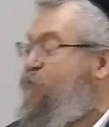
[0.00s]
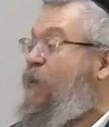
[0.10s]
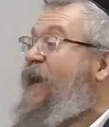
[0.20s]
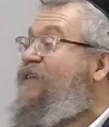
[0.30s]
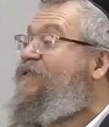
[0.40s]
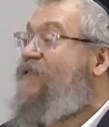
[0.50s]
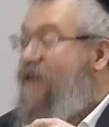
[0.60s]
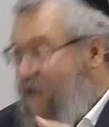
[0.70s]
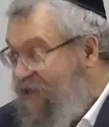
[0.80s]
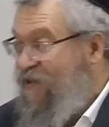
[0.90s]

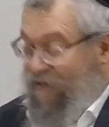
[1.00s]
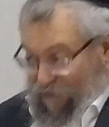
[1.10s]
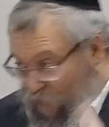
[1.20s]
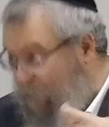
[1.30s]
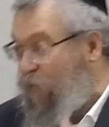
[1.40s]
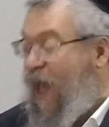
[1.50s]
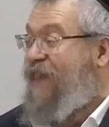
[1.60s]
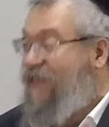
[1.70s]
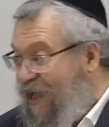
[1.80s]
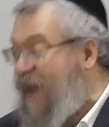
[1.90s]
psukim, and he wants to
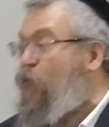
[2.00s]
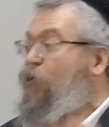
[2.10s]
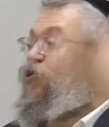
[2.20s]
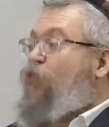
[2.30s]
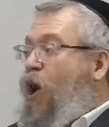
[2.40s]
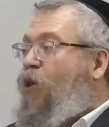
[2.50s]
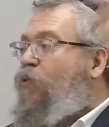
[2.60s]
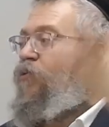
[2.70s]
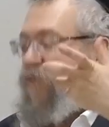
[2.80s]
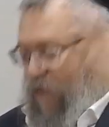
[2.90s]
emphasize this. Why is he
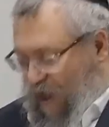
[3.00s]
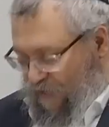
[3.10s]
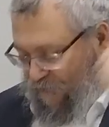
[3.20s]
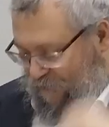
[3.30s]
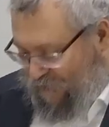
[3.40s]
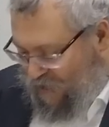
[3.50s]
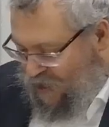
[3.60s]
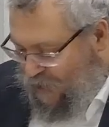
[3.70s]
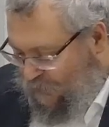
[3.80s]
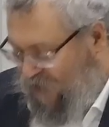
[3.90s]
bringing kikos
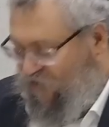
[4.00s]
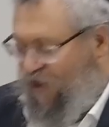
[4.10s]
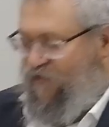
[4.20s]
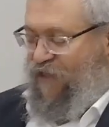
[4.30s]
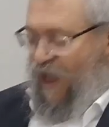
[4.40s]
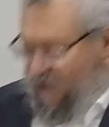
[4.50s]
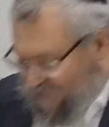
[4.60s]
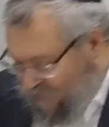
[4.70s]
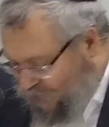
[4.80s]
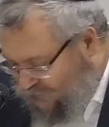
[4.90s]
charavos for this
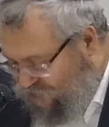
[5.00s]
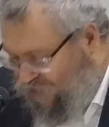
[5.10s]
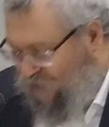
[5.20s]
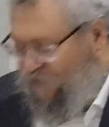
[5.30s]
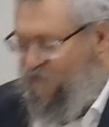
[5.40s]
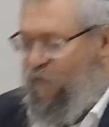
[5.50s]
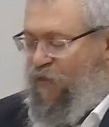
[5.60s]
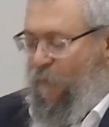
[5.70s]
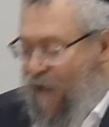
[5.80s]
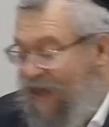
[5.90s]
emptiness? I'm a
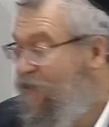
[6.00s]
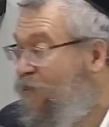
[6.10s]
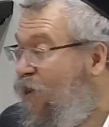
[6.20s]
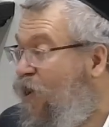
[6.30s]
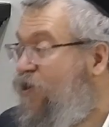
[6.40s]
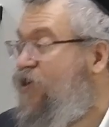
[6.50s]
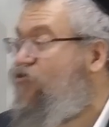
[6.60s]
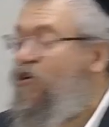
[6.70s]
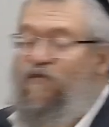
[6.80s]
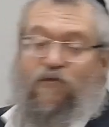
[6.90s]
poor man. He's